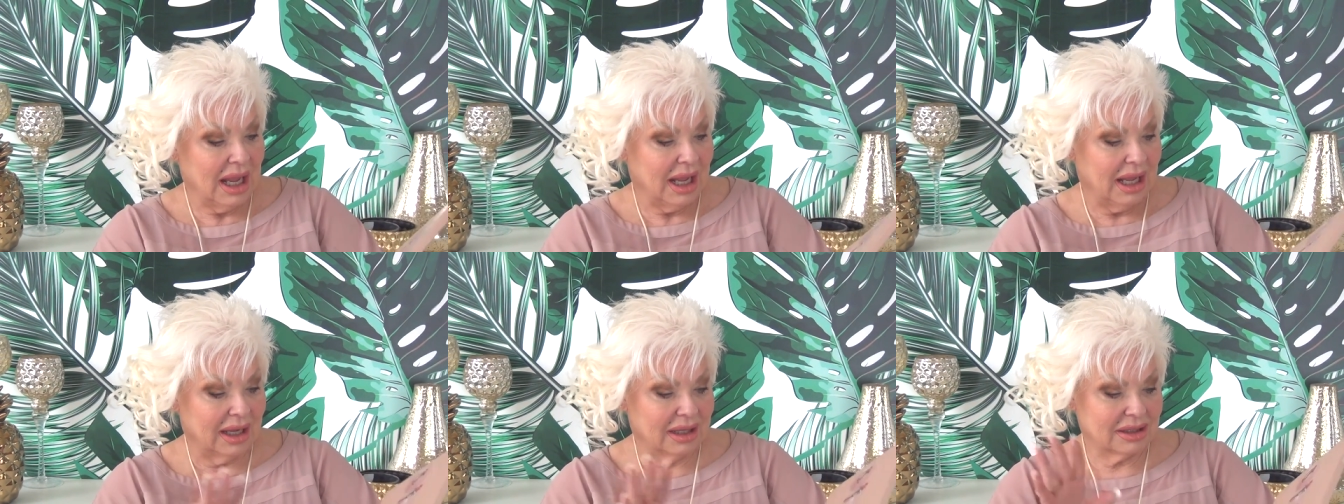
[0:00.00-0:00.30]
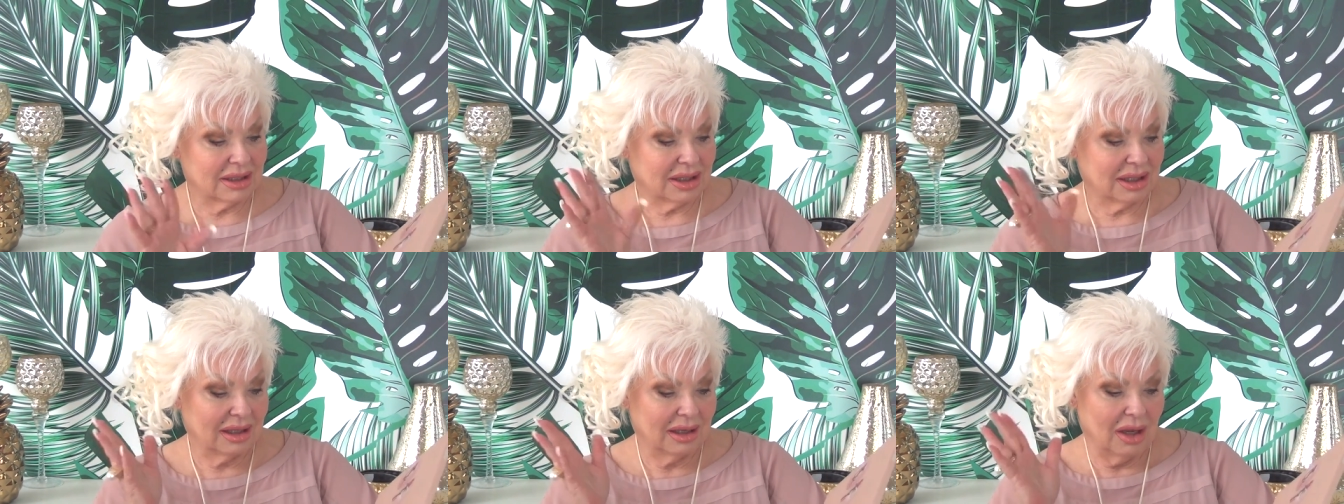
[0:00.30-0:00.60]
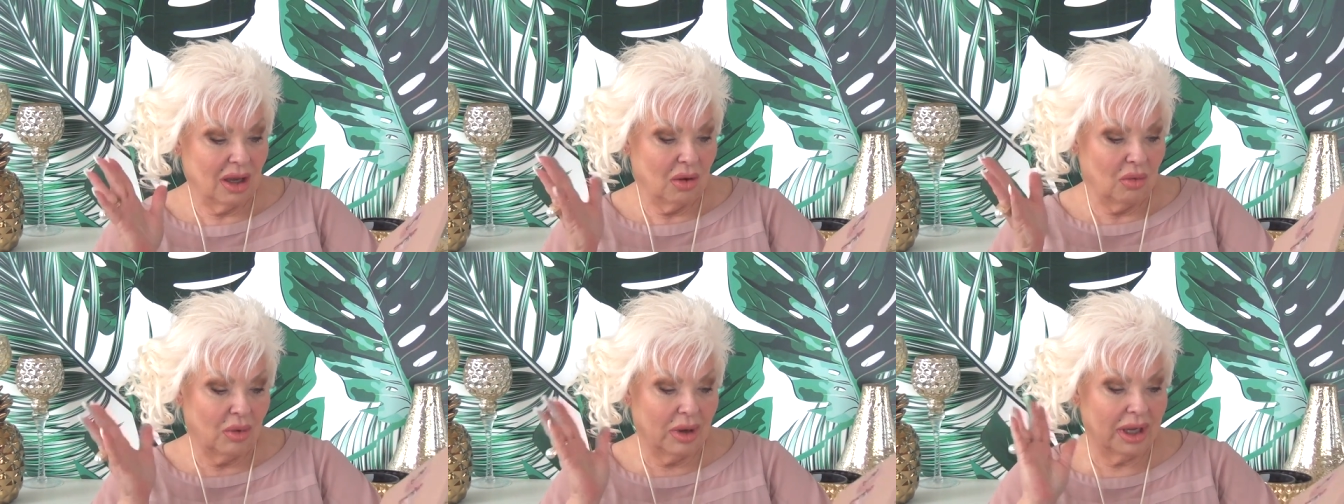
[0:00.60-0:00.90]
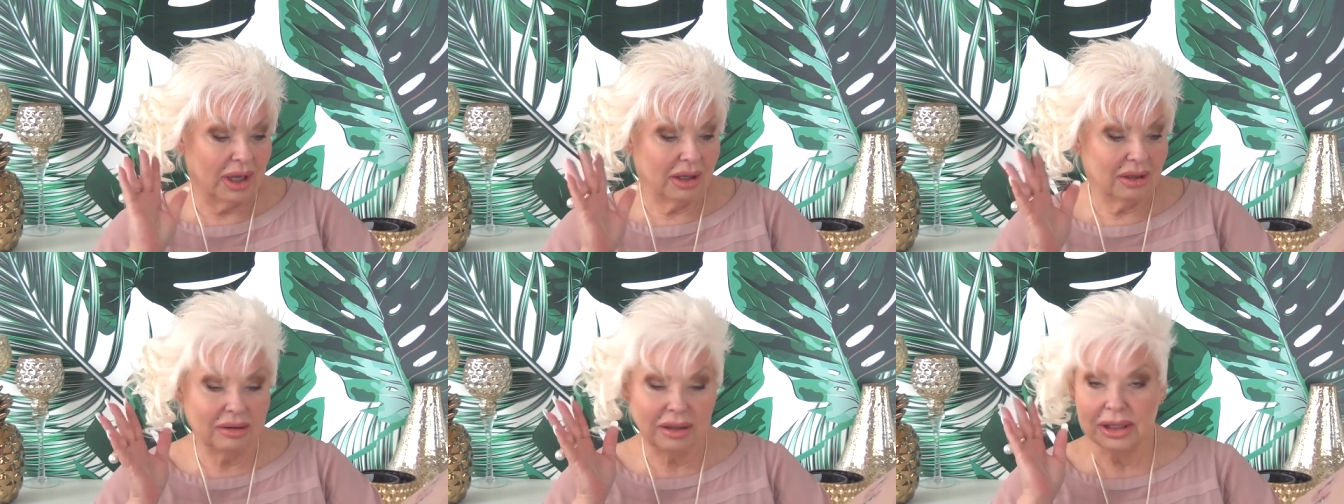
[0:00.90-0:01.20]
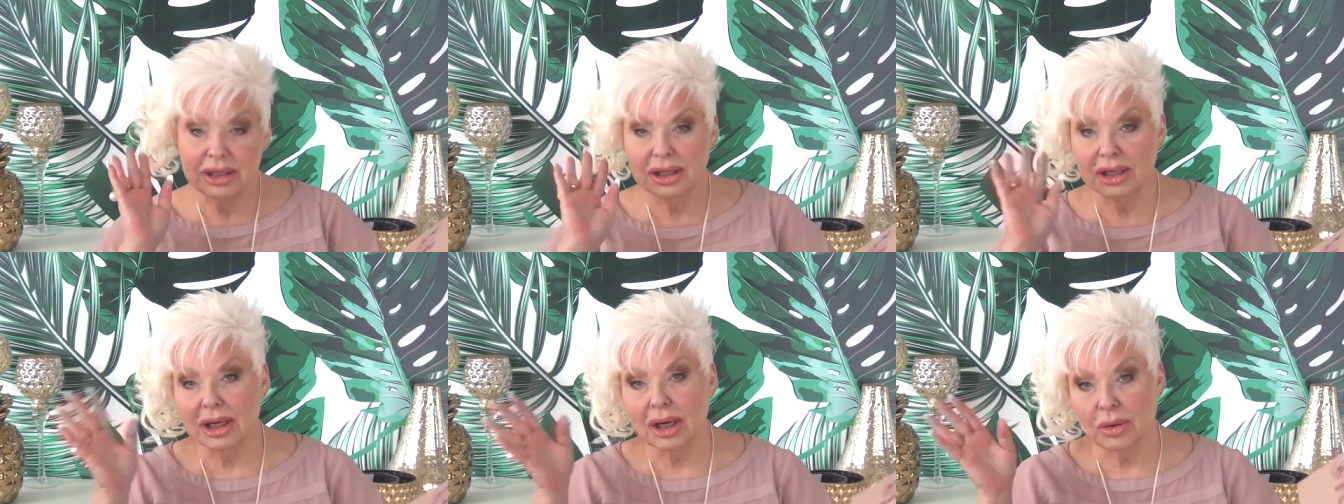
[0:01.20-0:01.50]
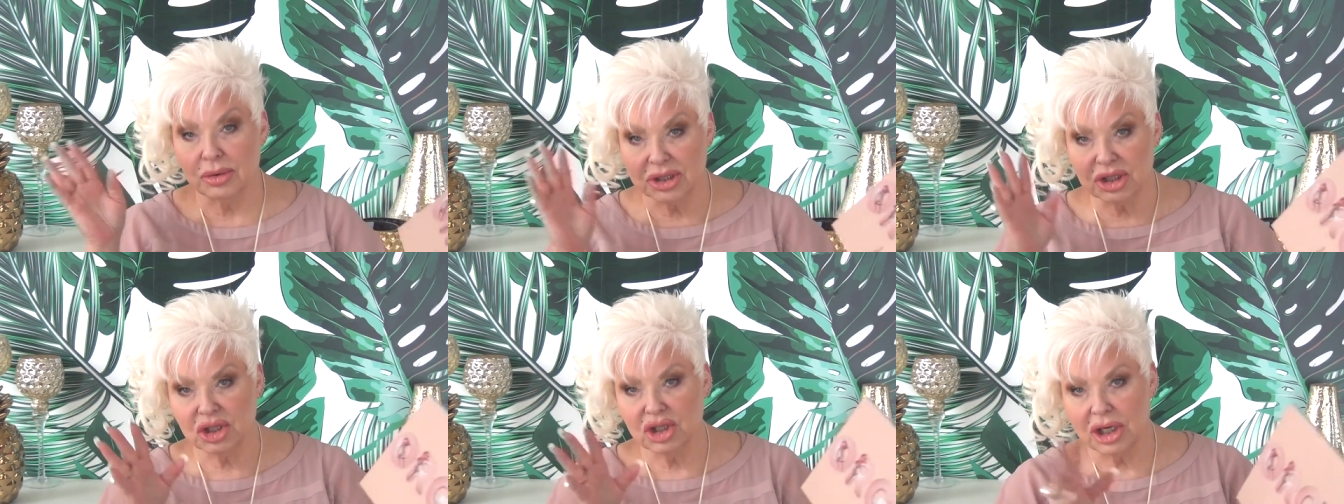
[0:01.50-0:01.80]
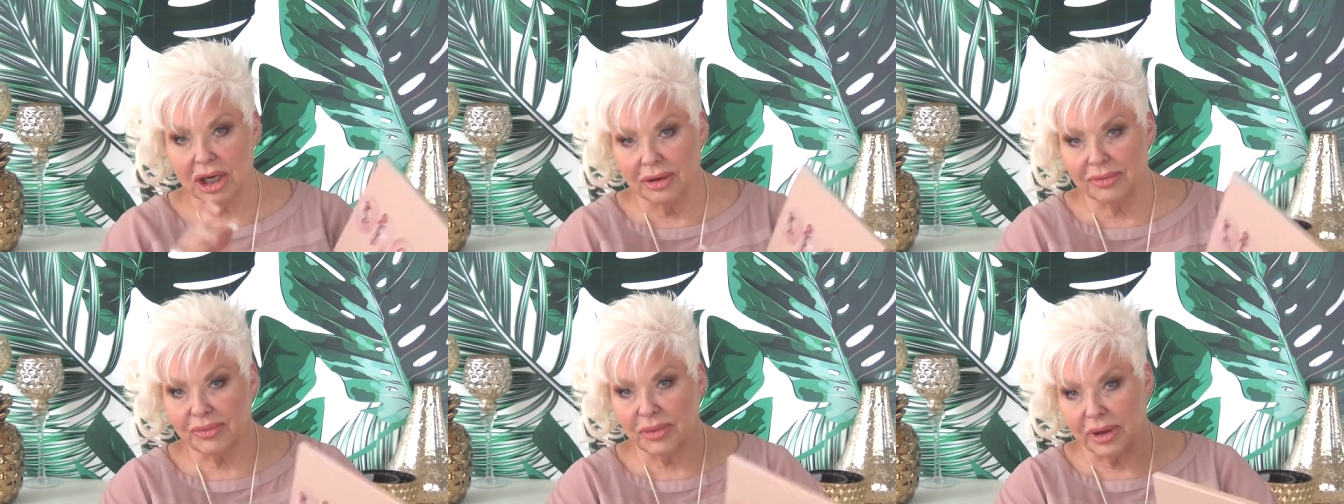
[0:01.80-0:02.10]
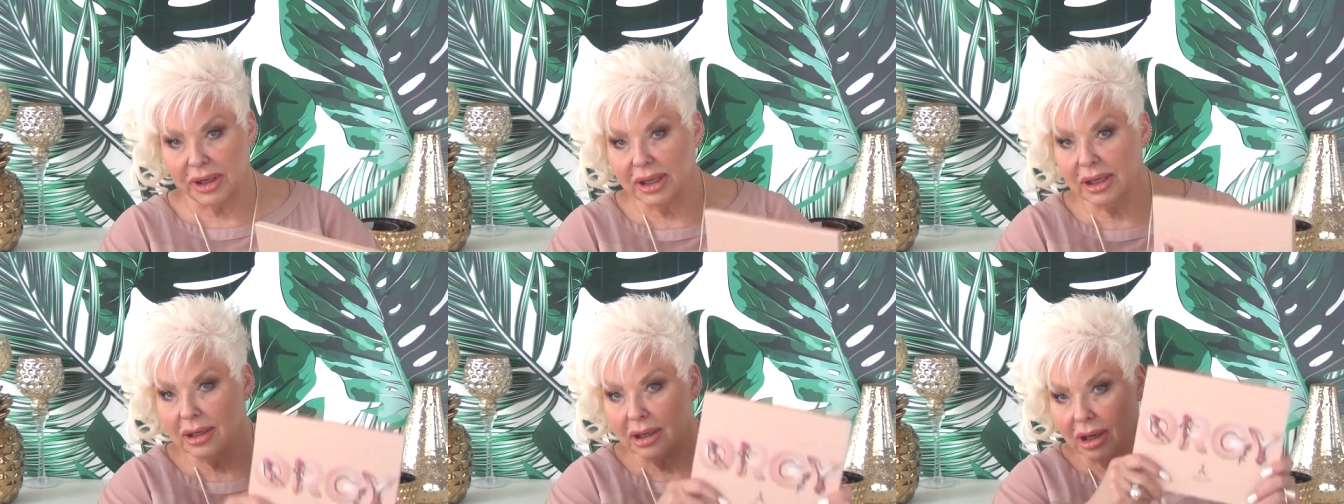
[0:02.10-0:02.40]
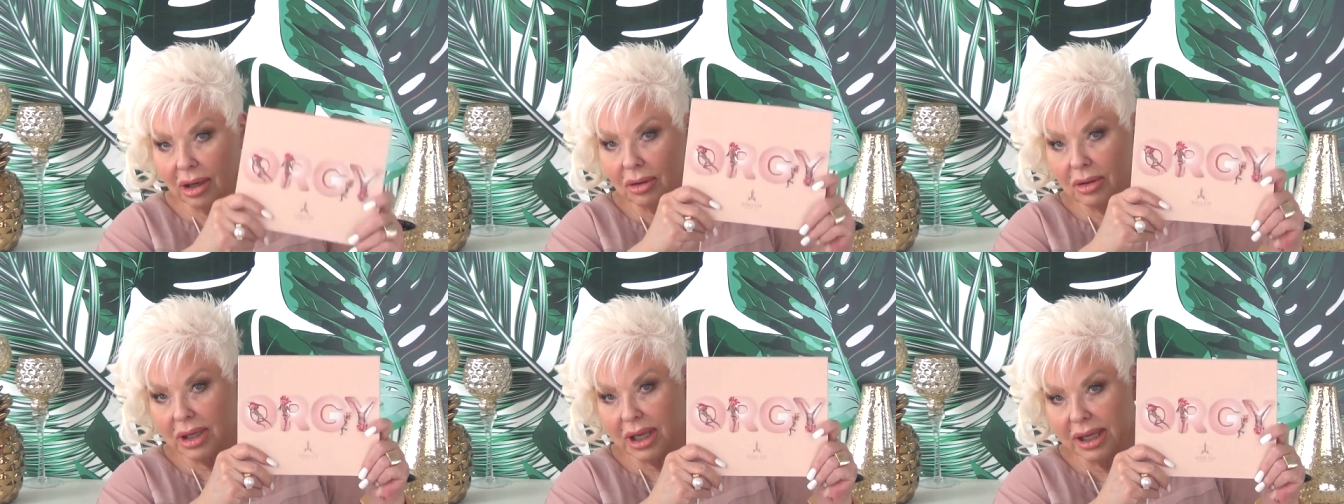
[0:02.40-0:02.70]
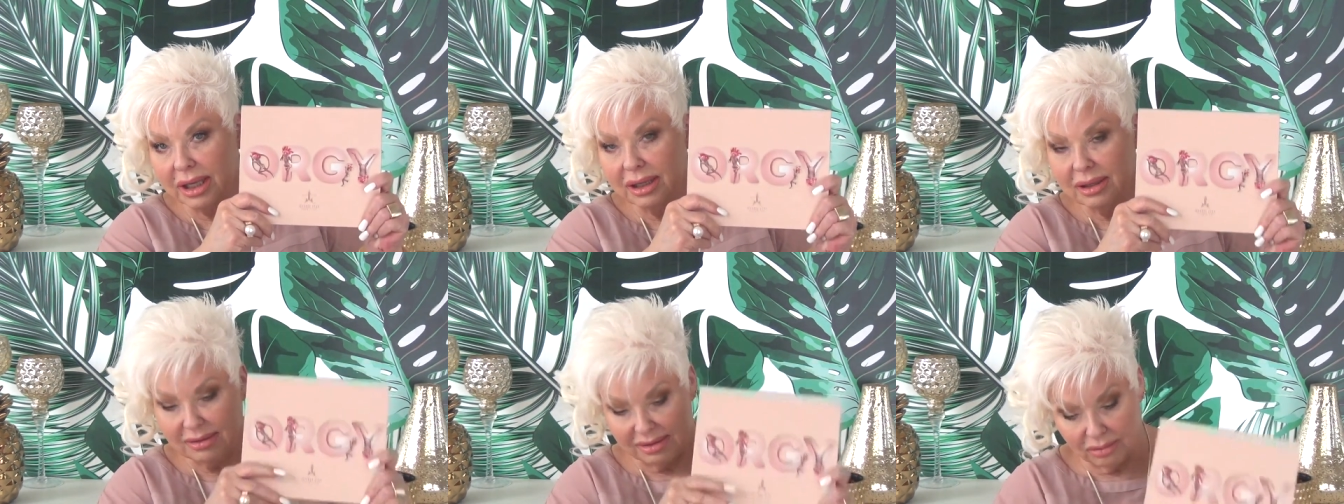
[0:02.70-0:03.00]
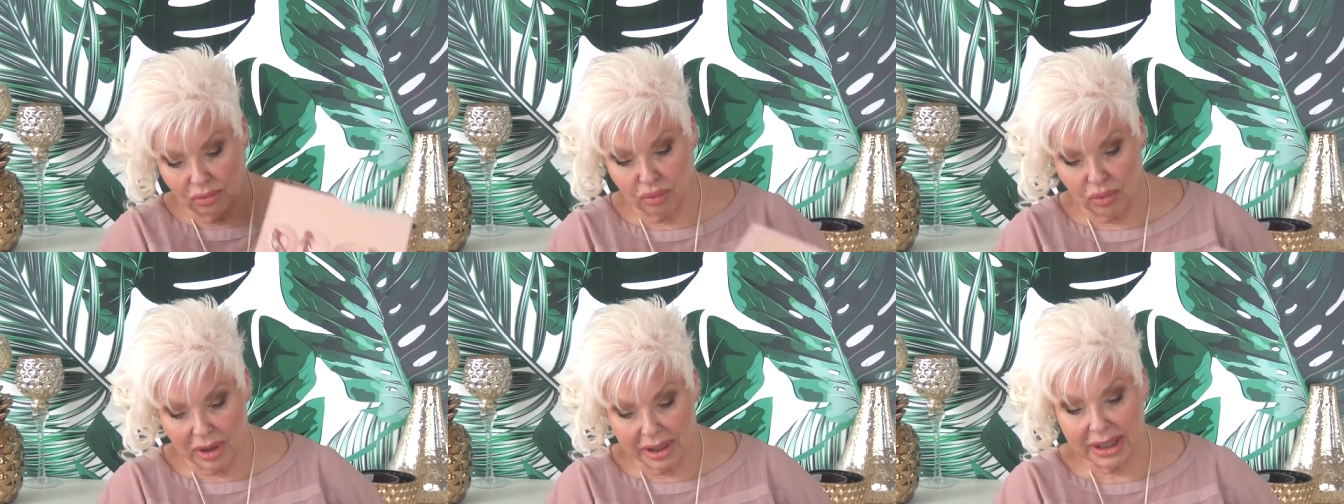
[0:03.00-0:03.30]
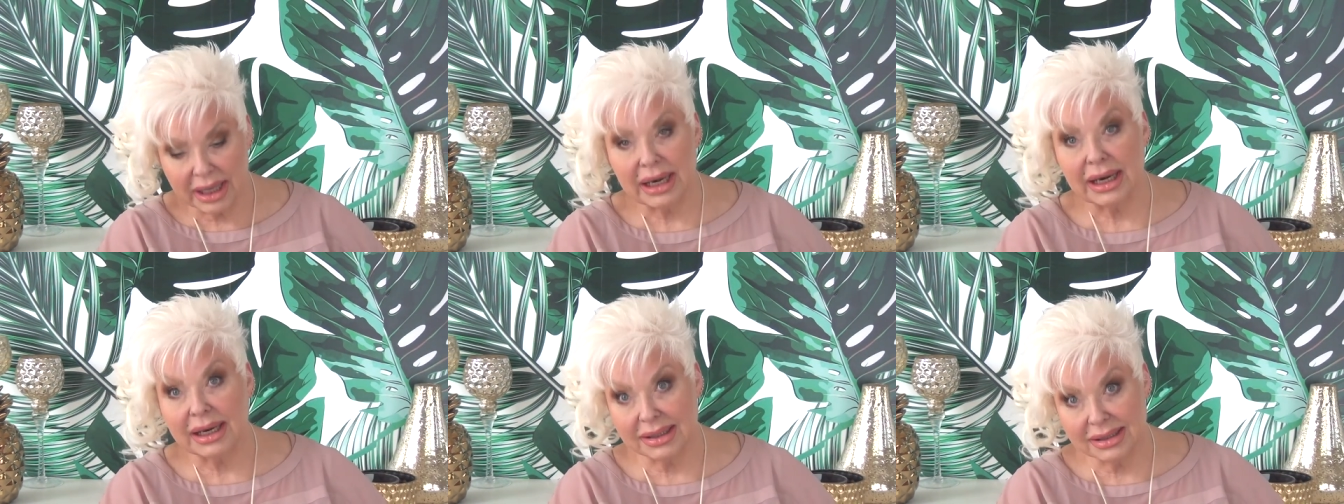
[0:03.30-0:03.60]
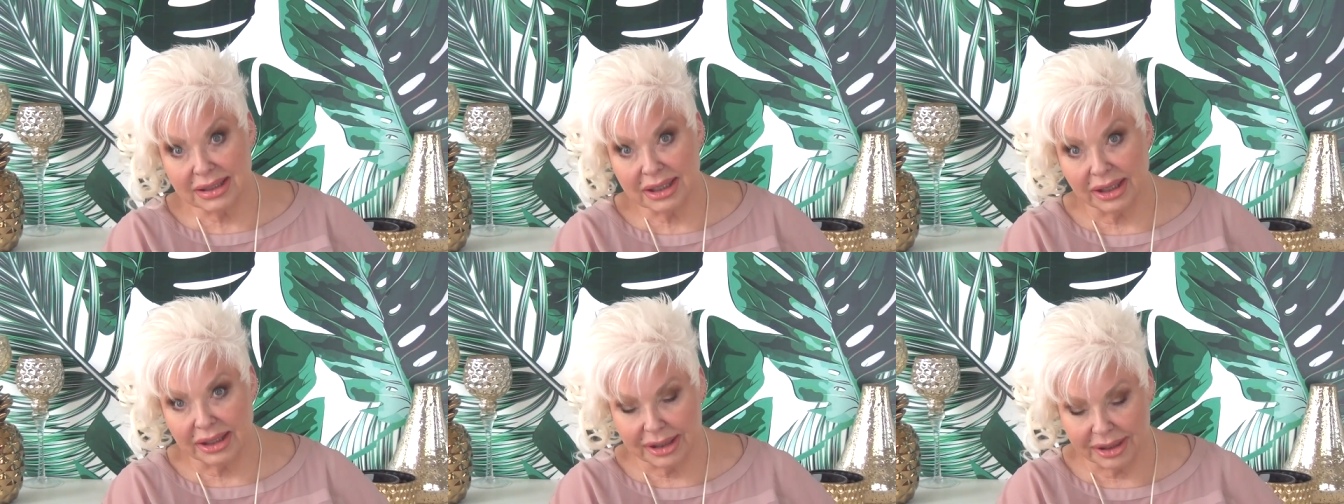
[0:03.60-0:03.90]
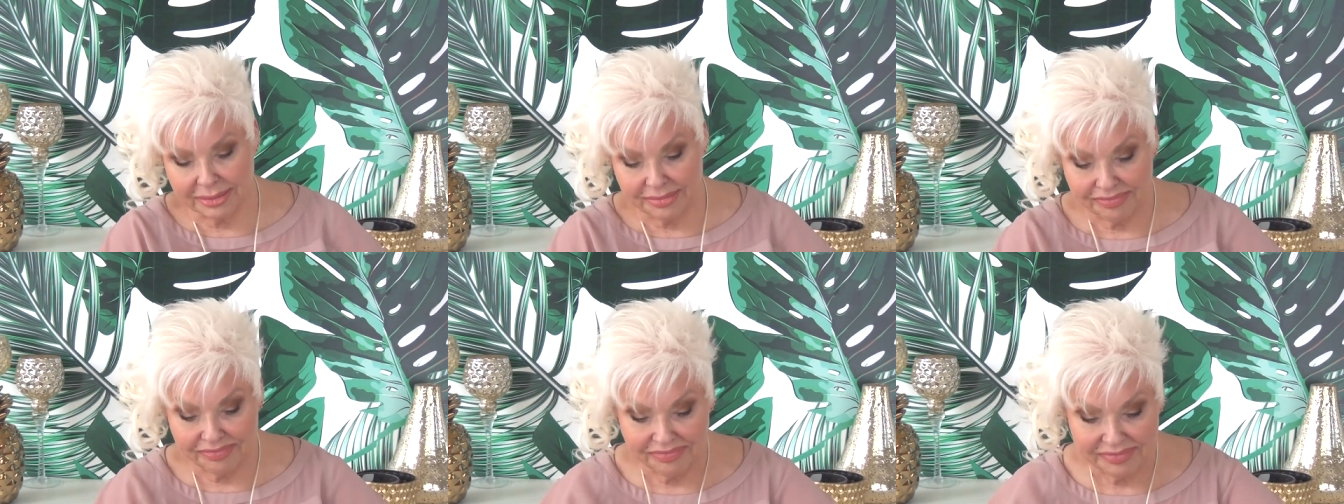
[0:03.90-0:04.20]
It's, well, you know, it's Jeffree, okay? What can I tell you?